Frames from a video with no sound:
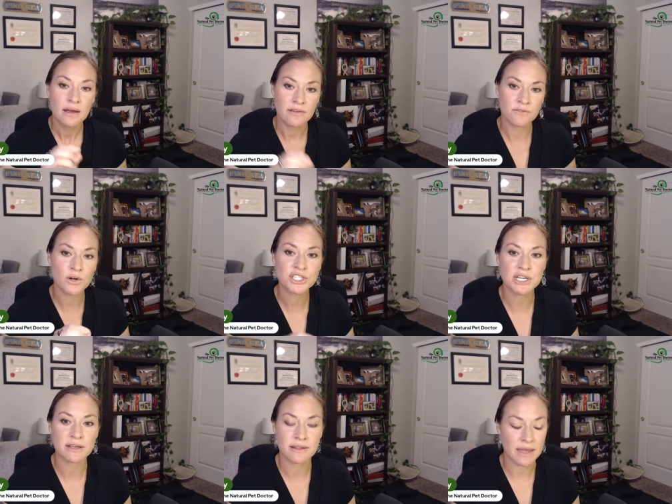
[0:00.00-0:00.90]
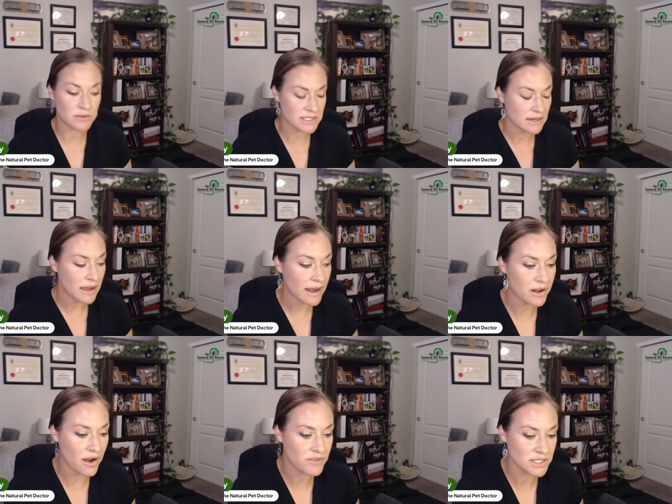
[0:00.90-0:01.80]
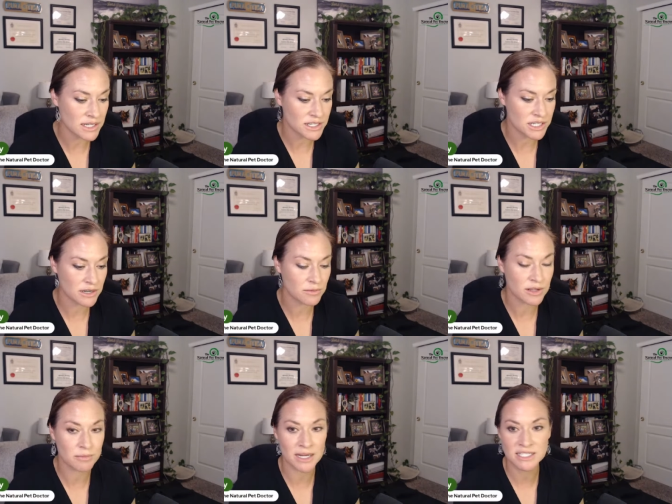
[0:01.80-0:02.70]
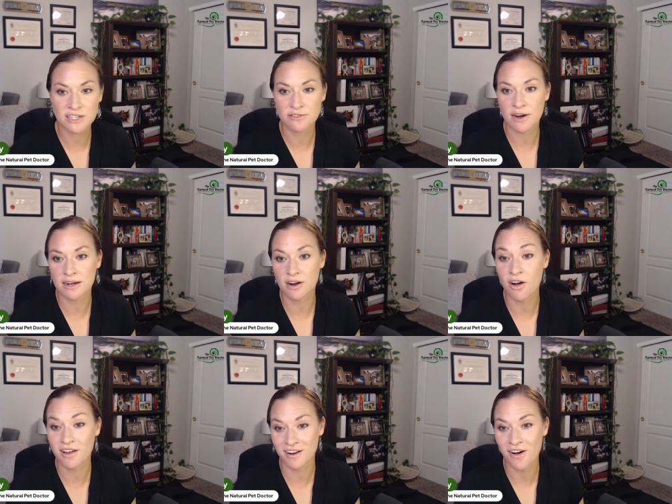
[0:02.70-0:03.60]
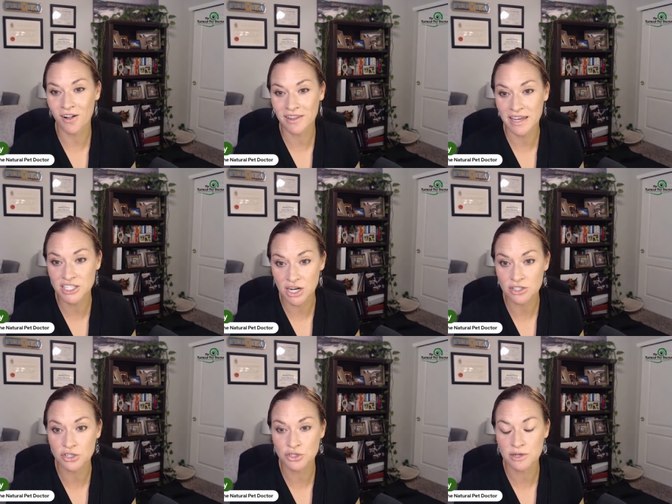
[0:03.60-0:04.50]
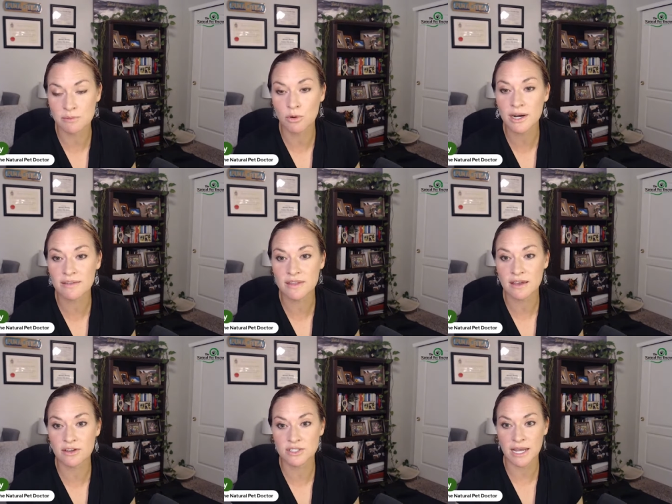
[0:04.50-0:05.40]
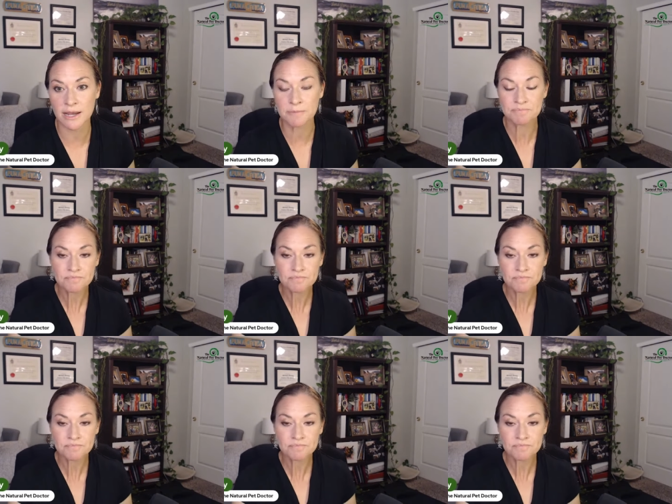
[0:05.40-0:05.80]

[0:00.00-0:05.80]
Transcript: Unfortunately, I had a conversation with my dear friend and colleague, Dr. Judy Morgan, the other day.